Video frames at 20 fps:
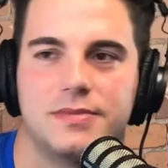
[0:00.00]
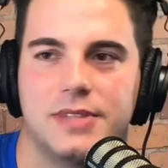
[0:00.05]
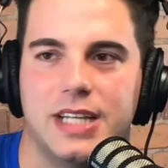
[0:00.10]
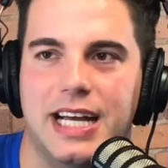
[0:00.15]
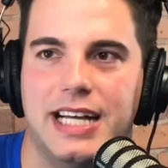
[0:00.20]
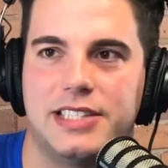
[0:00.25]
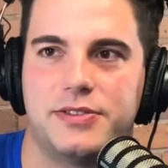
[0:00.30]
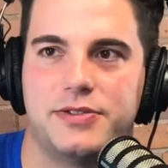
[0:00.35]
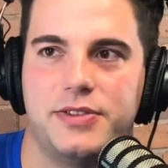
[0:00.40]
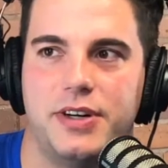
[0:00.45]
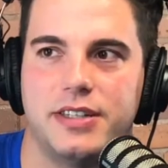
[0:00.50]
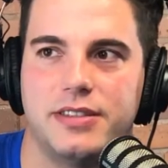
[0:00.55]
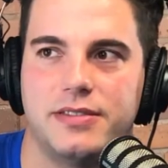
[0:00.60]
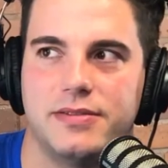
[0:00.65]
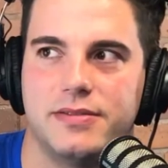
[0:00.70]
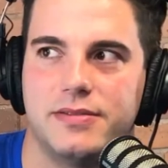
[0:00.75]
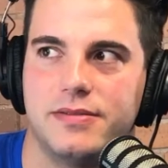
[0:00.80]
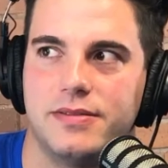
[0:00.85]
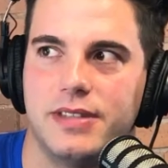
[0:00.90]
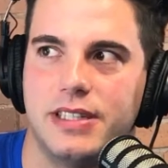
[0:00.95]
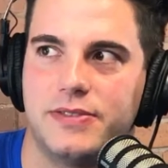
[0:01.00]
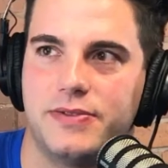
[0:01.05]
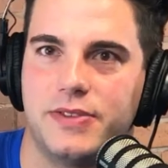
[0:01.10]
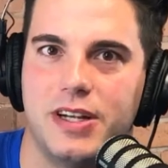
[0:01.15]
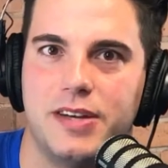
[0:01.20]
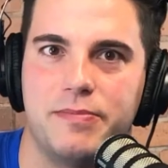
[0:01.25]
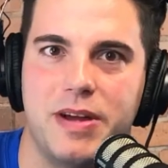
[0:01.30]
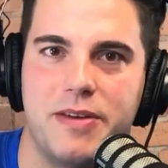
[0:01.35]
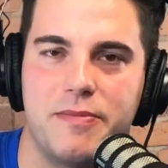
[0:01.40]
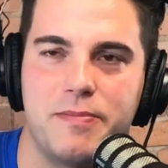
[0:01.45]
Yeah, it's fun. It's
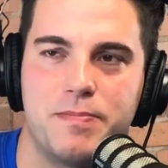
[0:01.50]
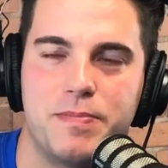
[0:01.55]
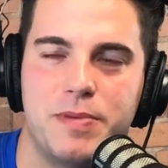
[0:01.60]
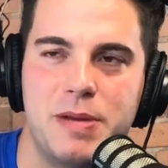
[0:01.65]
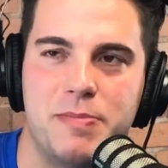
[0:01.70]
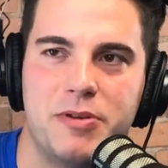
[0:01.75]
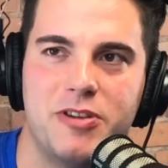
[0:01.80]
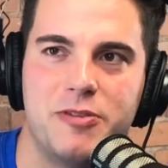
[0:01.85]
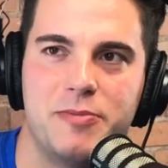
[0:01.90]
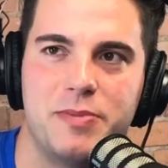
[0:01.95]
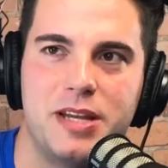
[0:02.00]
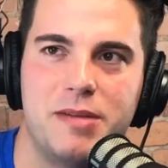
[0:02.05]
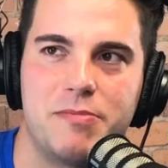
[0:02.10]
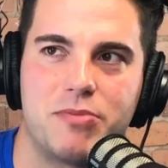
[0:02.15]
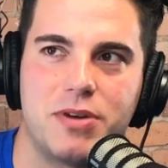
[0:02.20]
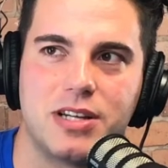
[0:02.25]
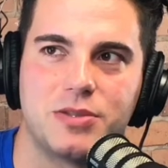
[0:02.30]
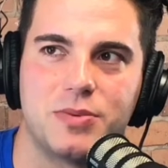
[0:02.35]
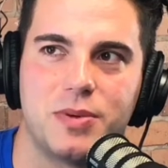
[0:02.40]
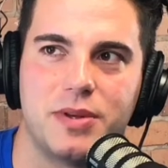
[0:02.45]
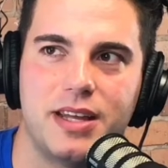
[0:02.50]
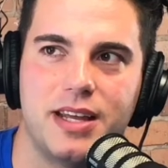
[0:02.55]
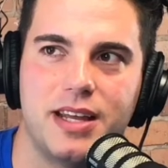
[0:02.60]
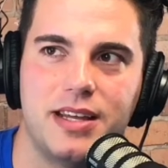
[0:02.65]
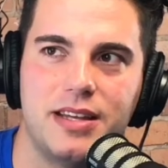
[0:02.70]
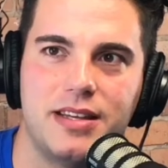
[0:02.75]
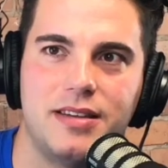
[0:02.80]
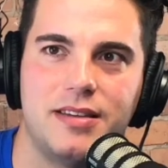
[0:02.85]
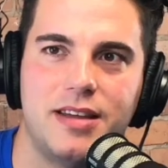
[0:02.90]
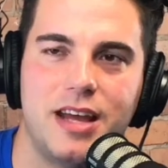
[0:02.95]
fun. People have been impressed with it,
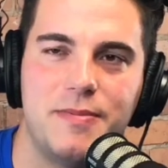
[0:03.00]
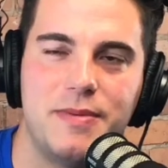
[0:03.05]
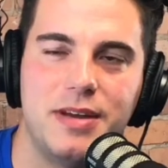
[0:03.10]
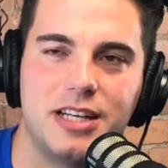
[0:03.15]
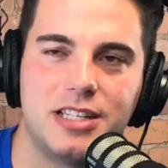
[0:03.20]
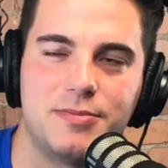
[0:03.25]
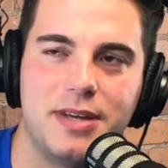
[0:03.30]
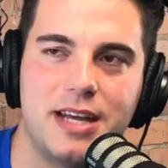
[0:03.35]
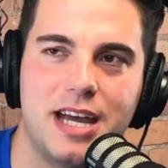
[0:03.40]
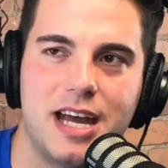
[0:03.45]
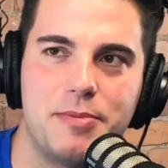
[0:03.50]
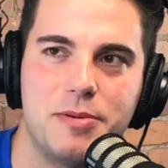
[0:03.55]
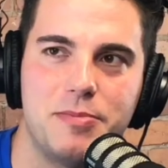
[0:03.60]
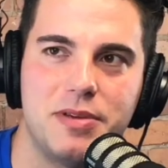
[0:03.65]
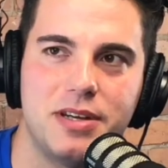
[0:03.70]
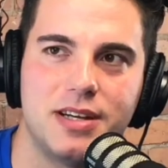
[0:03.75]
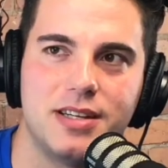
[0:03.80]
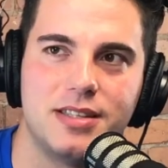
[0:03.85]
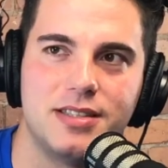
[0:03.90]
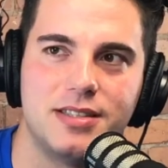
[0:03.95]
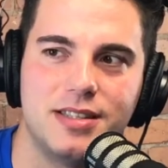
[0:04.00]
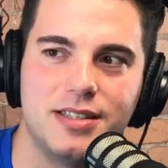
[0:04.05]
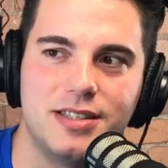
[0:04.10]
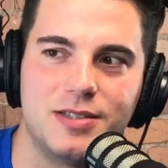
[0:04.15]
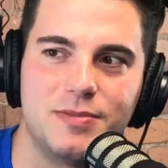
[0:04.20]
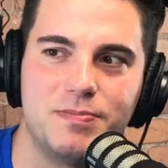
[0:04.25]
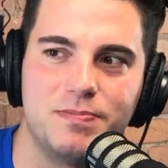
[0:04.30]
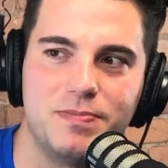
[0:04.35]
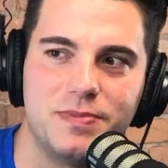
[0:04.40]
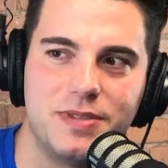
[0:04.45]
and that makes me happy because
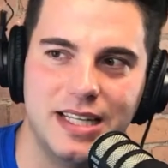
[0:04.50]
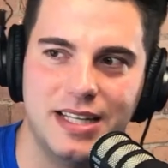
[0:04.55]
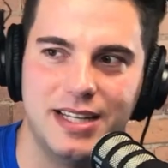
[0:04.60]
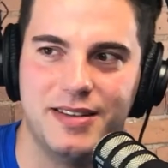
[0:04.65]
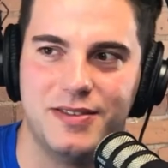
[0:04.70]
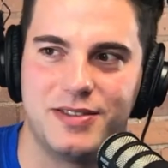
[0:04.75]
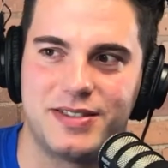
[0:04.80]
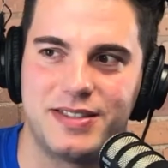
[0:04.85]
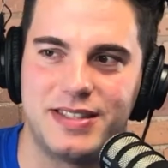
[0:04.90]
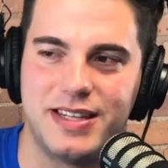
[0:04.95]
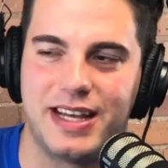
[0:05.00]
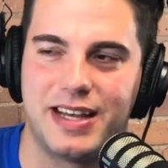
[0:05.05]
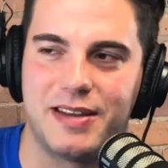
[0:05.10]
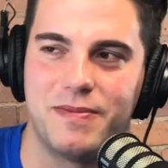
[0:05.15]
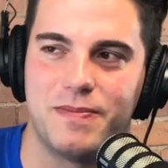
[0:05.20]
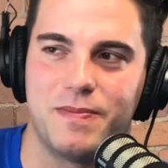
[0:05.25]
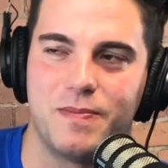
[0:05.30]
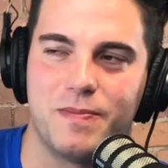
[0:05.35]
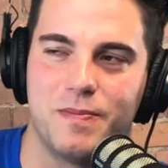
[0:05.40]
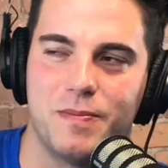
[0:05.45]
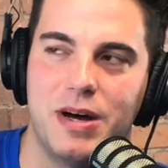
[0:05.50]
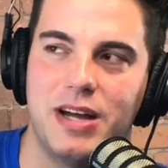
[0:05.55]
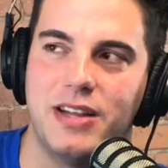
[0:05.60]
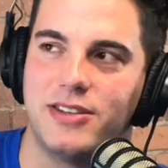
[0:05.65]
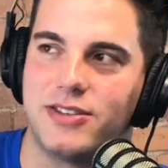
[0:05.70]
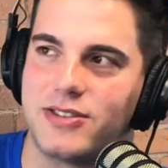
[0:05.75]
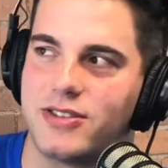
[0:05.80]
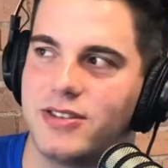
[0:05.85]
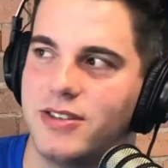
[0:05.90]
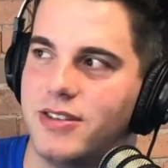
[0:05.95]
it's taken
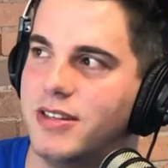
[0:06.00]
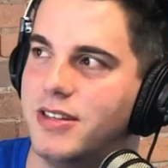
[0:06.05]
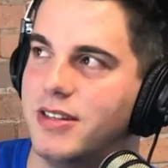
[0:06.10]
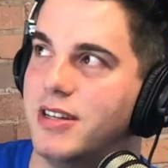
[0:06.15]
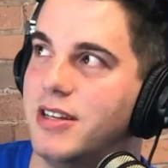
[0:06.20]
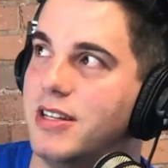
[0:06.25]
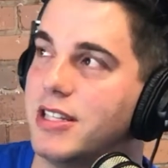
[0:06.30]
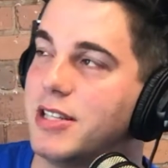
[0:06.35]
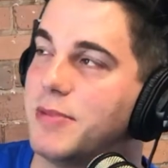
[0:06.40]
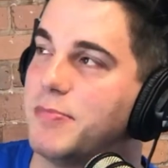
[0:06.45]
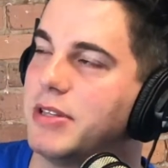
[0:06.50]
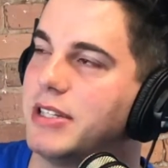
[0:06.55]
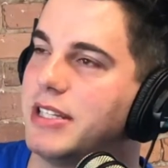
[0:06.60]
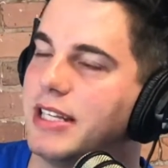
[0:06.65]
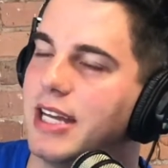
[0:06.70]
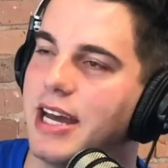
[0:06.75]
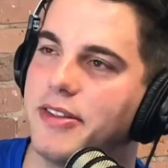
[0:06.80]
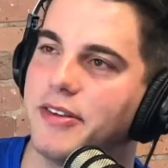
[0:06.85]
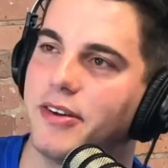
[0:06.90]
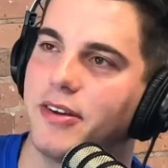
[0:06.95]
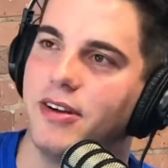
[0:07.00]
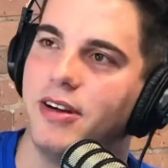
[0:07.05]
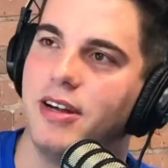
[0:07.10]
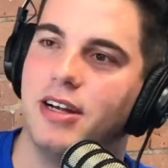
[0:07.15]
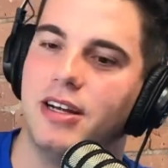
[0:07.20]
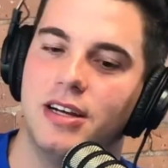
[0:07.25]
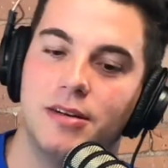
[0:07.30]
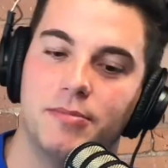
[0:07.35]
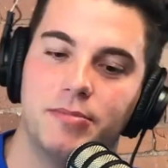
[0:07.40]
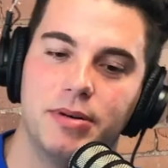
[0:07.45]
months to put together.
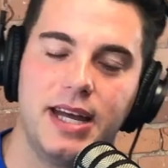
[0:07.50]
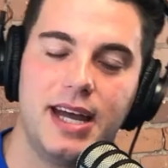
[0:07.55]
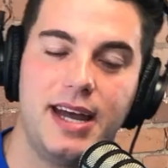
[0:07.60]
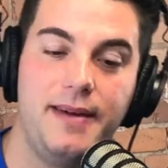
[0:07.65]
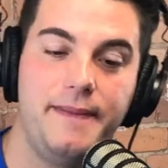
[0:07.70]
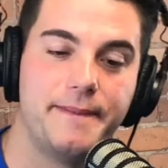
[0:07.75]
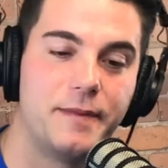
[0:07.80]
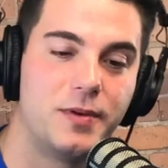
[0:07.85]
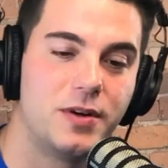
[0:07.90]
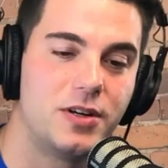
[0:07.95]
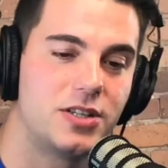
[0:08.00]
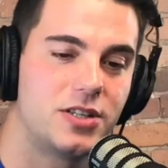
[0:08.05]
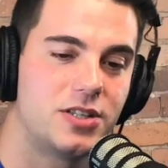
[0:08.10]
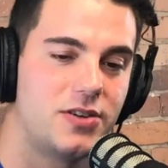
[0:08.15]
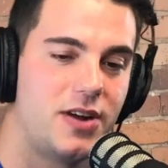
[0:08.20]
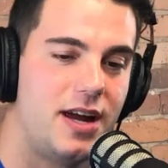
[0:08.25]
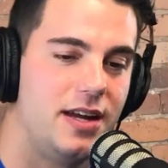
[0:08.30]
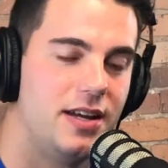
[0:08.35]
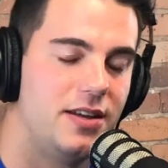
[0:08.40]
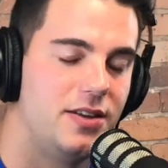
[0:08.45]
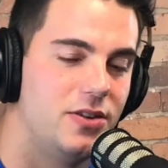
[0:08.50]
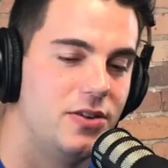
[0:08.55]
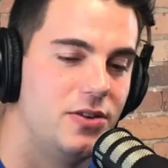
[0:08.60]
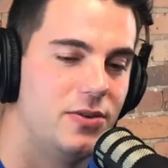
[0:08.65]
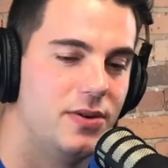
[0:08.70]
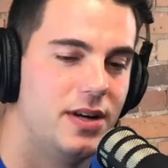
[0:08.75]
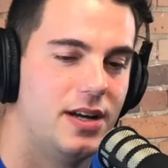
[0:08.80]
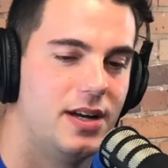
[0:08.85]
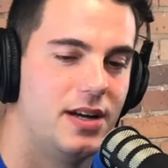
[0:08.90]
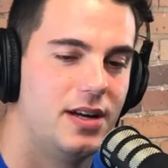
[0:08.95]
But yeah, we're just trying to
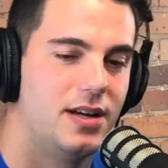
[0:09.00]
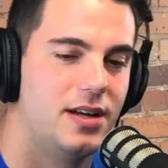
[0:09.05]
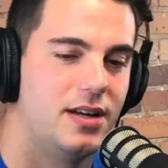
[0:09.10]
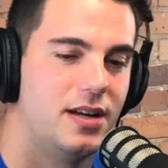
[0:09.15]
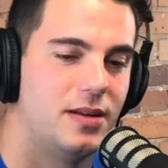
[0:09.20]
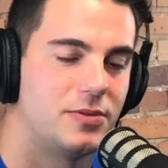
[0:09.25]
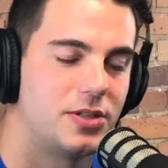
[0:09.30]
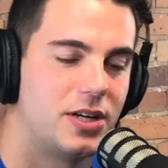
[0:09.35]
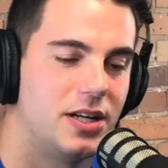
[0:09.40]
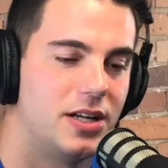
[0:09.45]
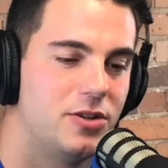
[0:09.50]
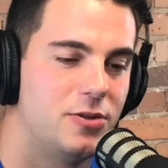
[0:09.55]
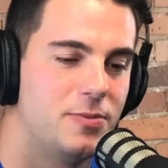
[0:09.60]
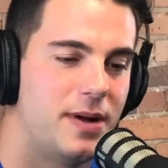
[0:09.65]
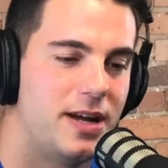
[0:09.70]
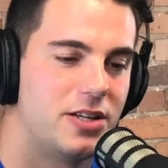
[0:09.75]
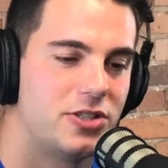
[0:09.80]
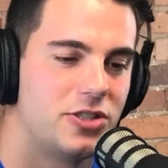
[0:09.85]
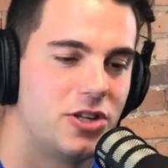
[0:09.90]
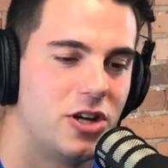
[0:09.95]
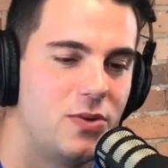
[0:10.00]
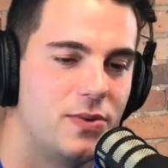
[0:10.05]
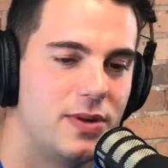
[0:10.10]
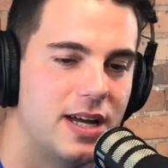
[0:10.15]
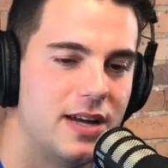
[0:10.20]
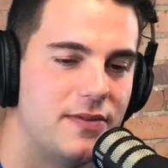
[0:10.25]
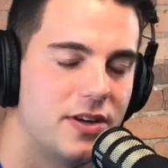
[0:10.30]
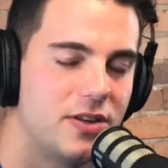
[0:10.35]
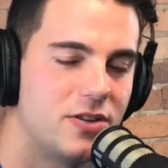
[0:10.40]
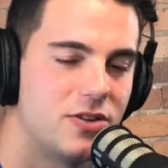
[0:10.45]
do. I'm trying to do my show. We
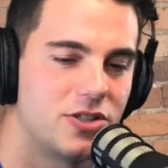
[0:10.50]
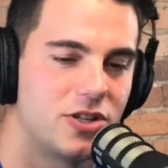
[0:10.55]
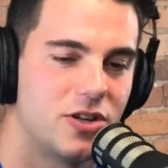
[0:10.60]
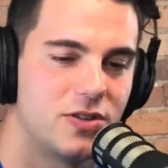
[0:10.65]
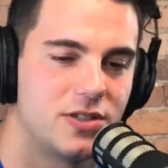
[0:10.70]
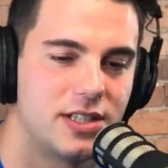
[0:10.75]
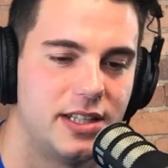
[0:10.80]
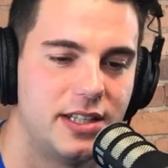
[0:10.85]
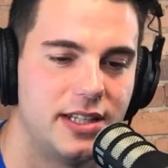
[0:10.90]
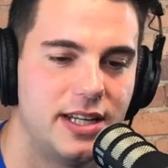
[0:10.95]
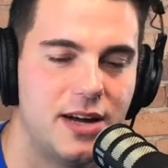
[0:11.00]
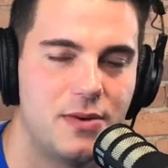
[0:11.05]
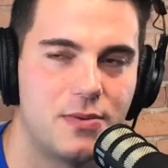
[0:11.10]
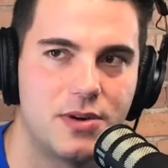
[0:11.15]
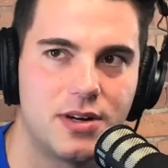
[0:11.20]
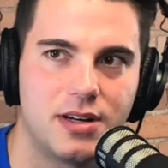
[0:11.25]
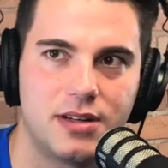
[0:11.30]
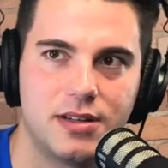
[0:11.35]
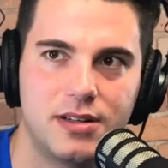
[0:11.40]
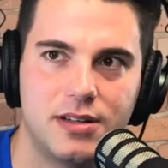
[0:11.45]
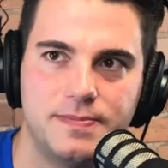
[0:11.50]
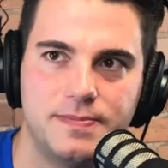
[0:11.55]
have other shows on the network.